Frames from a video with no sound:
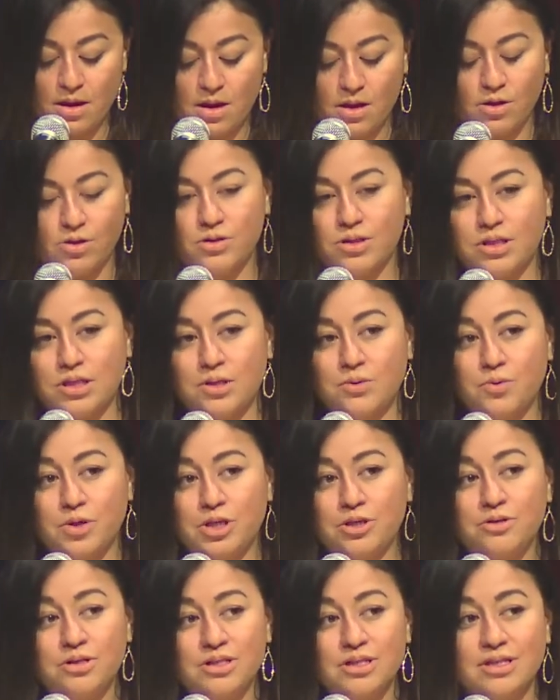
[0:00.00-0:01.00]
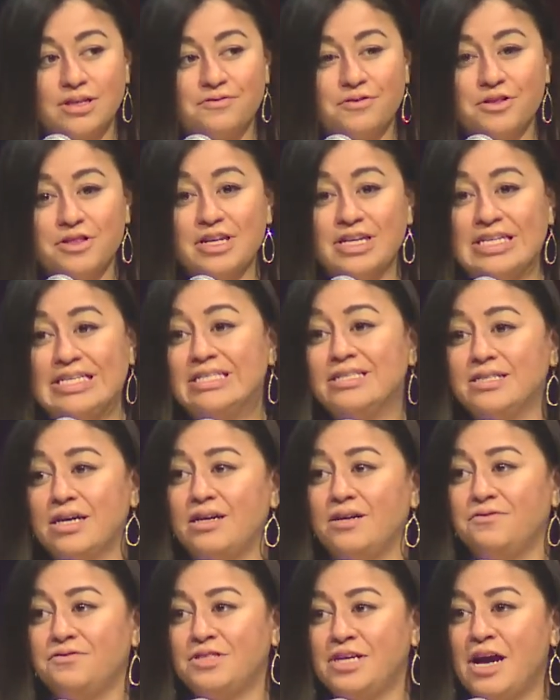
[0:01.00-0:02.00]
You see, we used to live on the east side
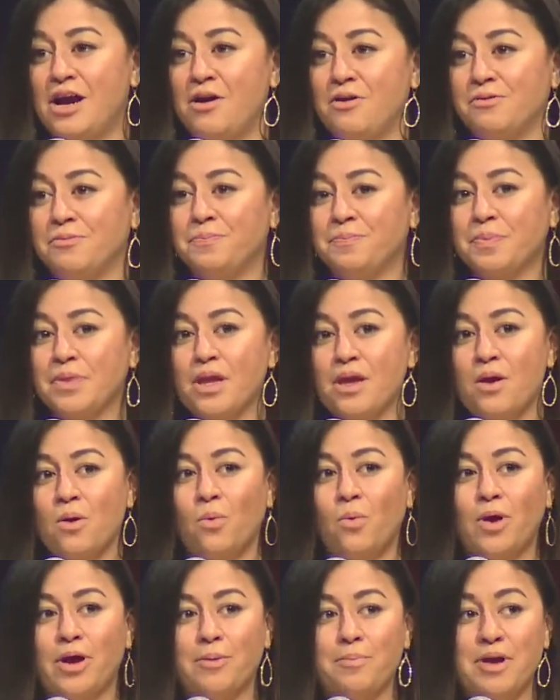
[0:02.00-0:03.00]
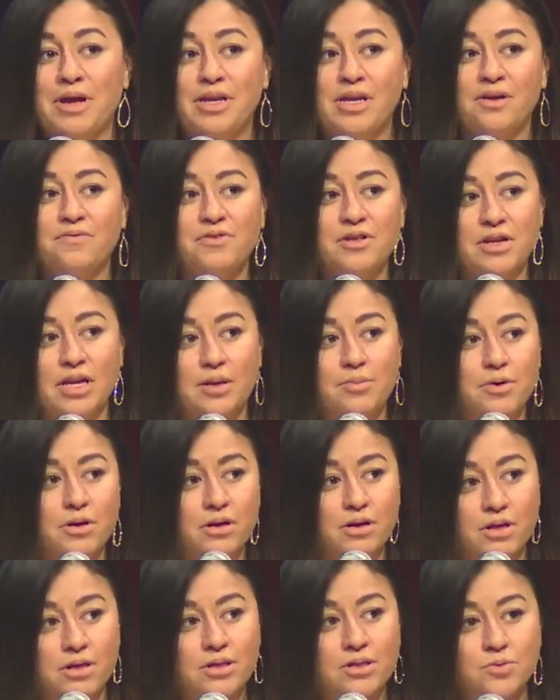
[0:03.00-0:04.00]
of town, where many of the
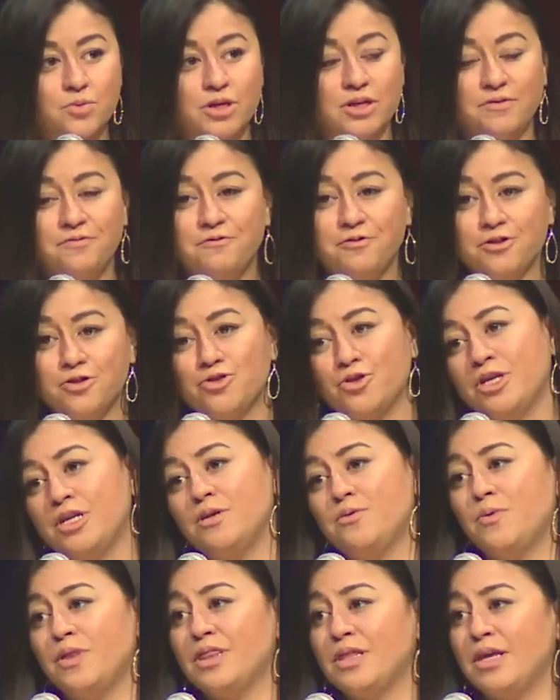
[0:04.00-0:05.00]
neighborhoods were infiltrated with